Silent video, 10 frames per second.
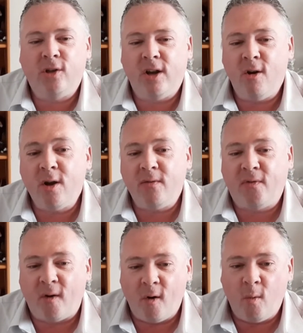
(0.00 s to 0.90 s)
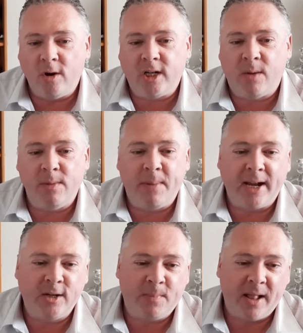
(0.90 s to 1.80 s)
So you're looking forward to coming
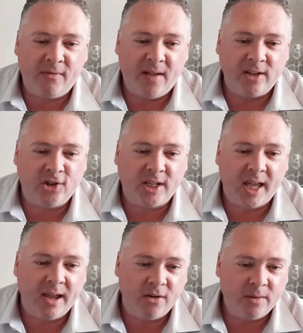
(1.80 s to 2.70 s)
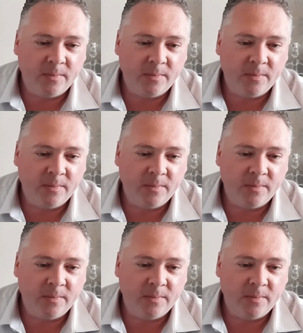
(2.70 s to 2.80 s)
back to Belfast again?